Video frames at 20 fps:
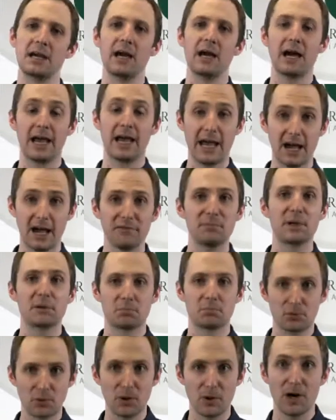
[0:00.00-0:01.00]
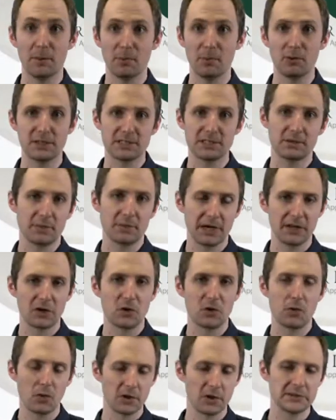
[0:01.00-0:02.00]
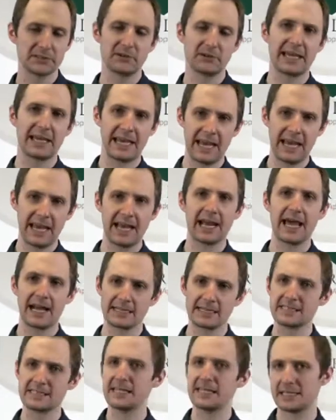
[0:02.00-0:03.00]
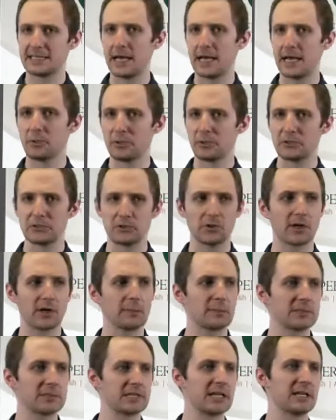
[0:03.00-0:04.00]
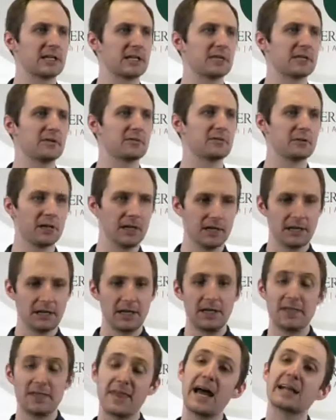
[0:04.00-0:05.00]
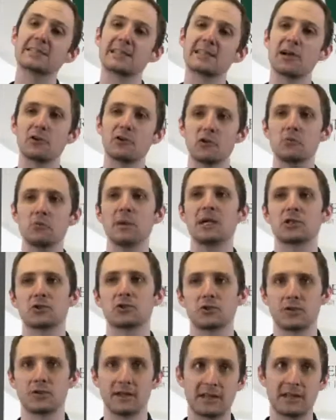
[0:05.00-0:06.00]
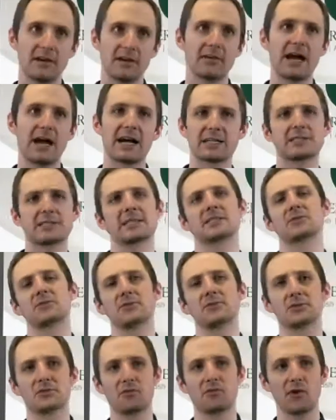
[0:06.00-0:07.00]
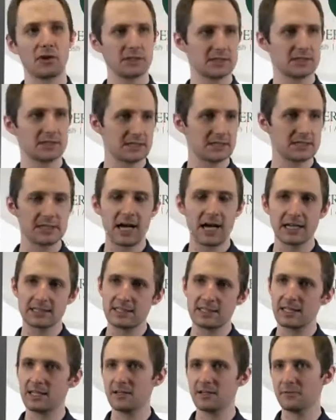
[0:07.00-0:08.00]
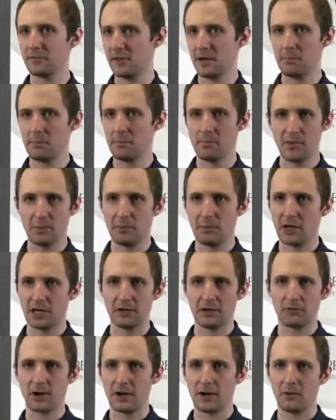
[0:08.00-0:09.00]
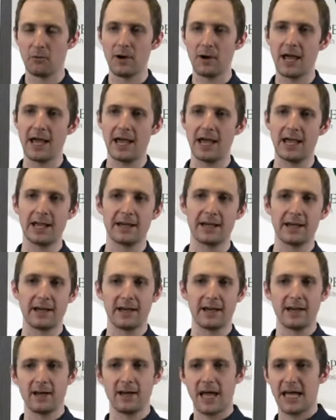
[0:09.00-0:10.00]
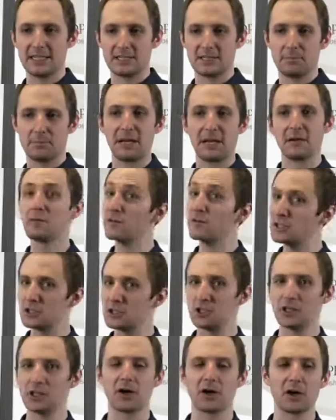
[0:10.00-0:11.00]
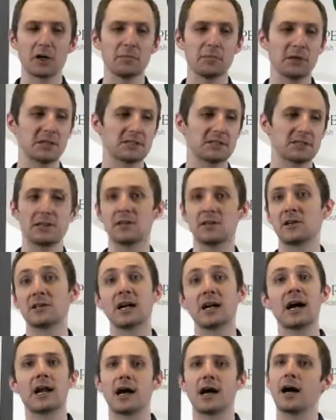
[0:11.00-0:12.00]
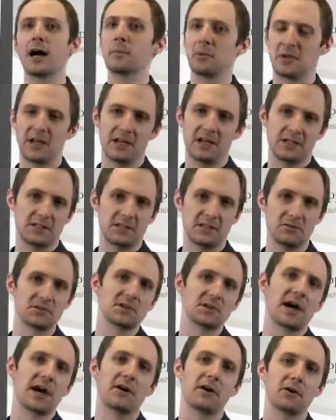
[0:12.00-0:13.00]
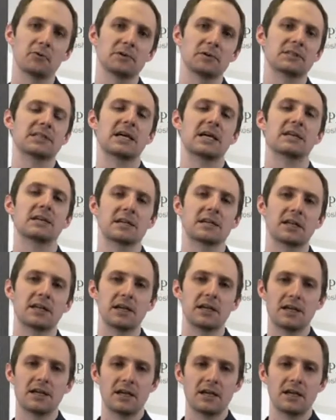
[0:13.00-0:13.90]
I have been appointed by the court, so I can act as that personal representative. That's how you make sure that they have access to those funds. It's not to give them the money right away as a beneficiary, because then they're not obligated to use it how you intended.